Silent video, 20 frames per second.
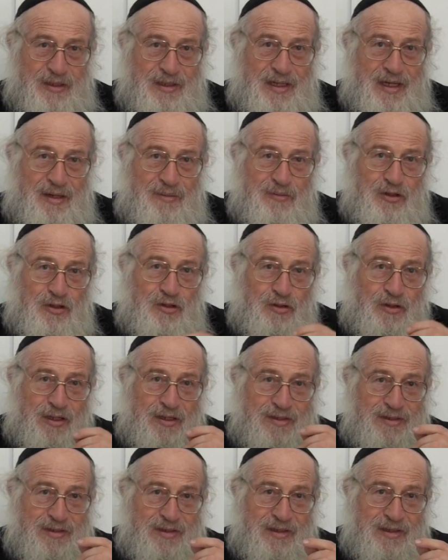Gam dor
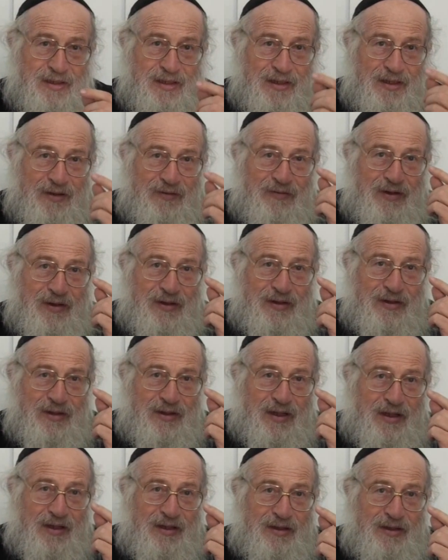asri, even
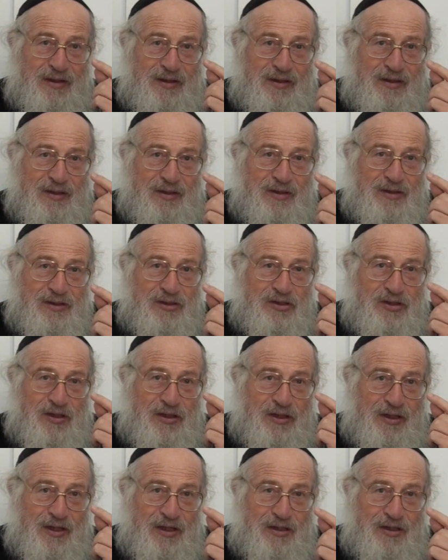10
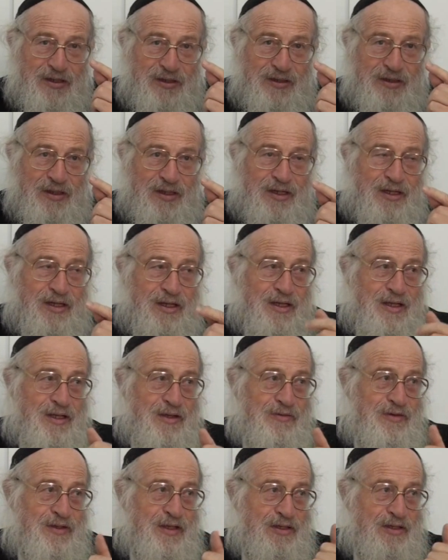generations.
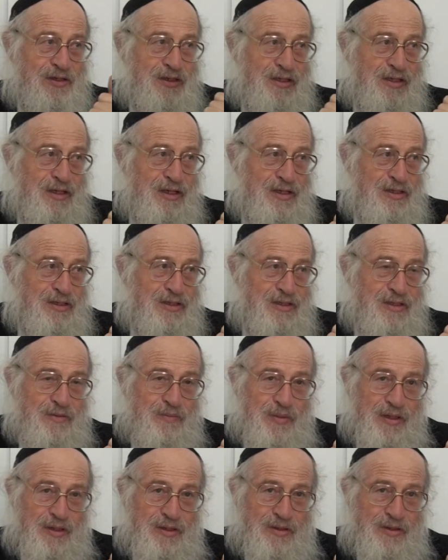If 10 generations is a
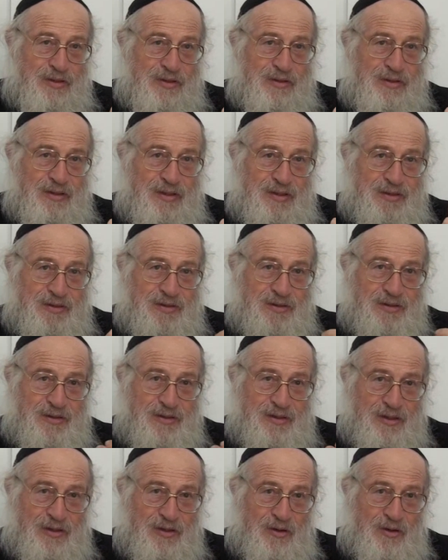period, is
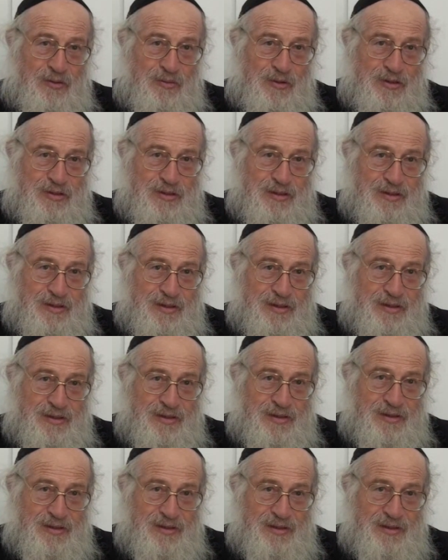how much is
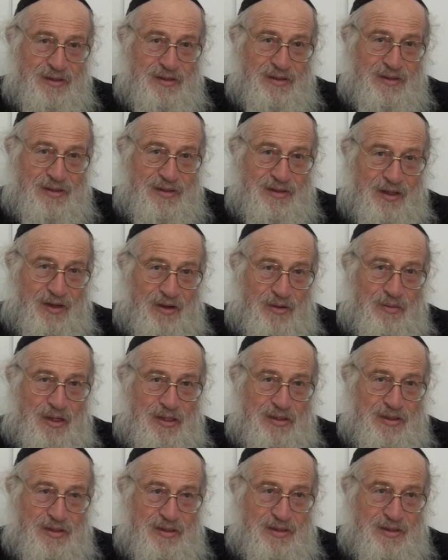this? How
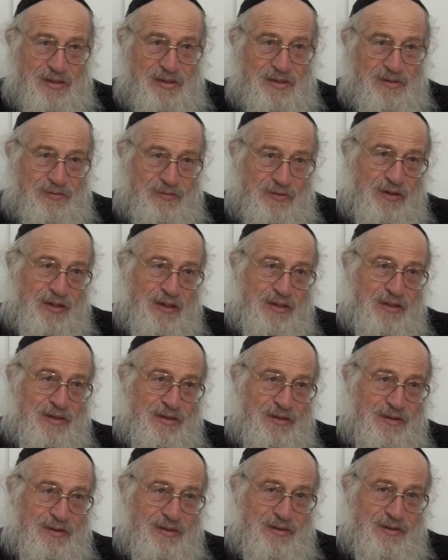much is this?
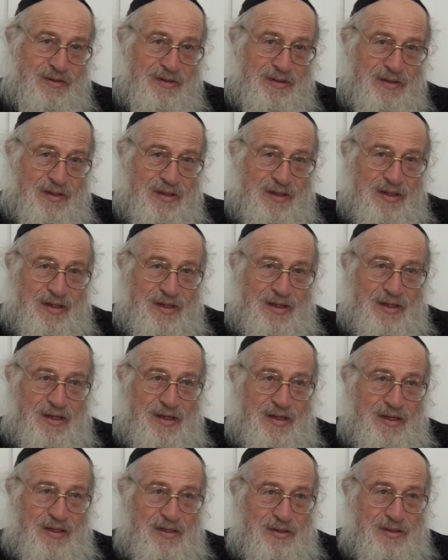400.
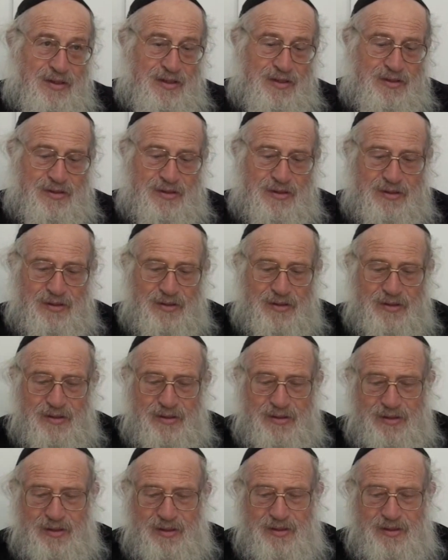Is also
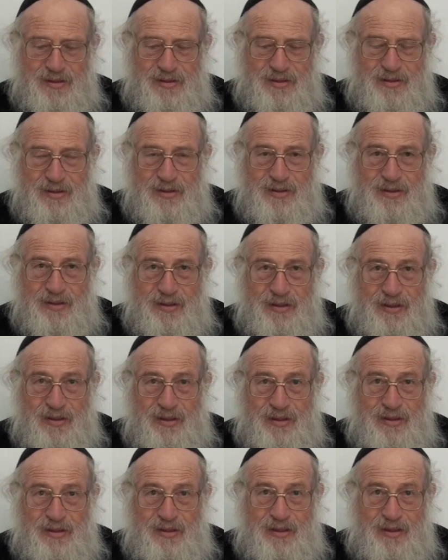this
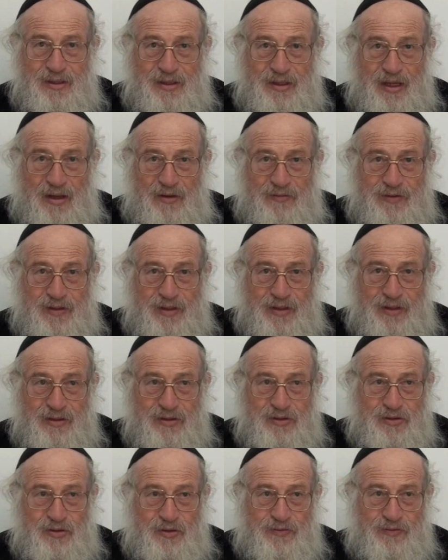after
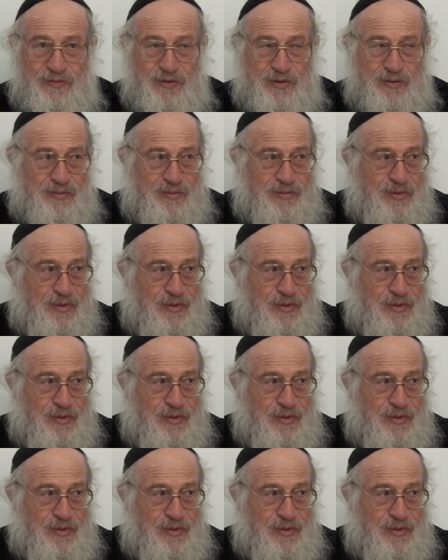Shoftim.